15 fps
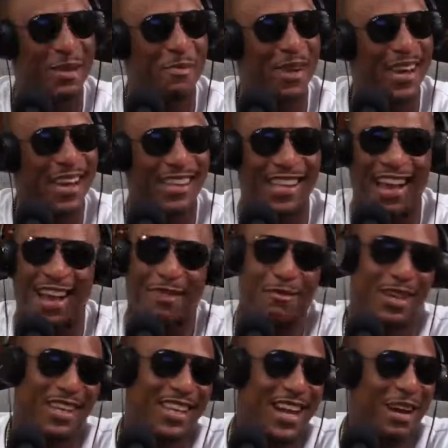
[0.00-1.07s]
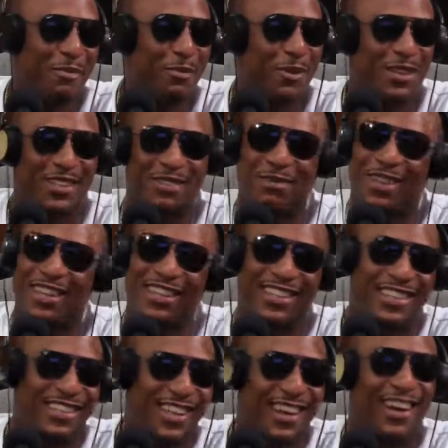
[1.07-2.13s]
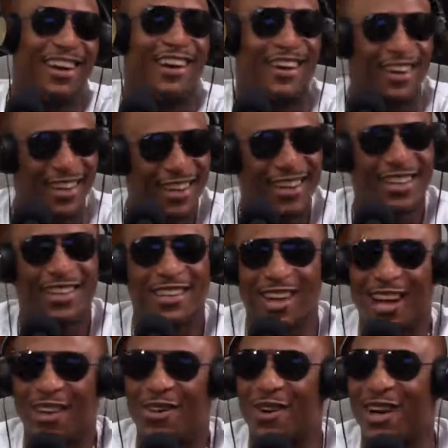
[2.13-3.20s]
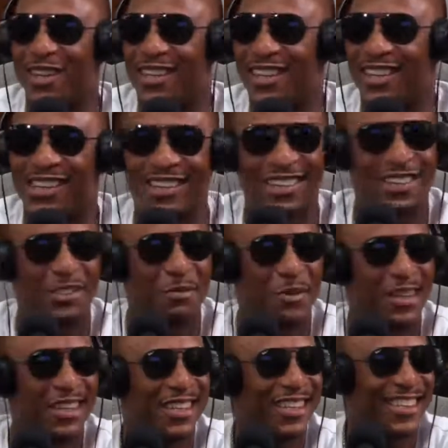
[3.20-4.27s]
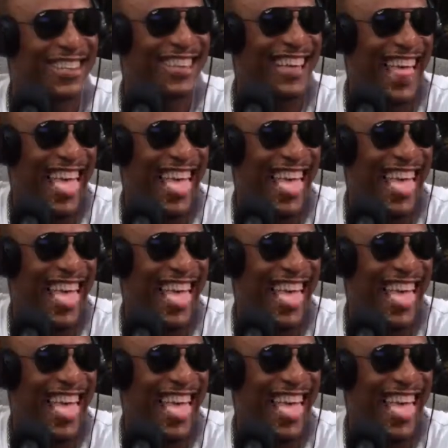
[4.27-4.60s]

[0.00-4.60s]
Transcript: man. Y'all boys, man. Yeah, I know I did good, man. Yeah.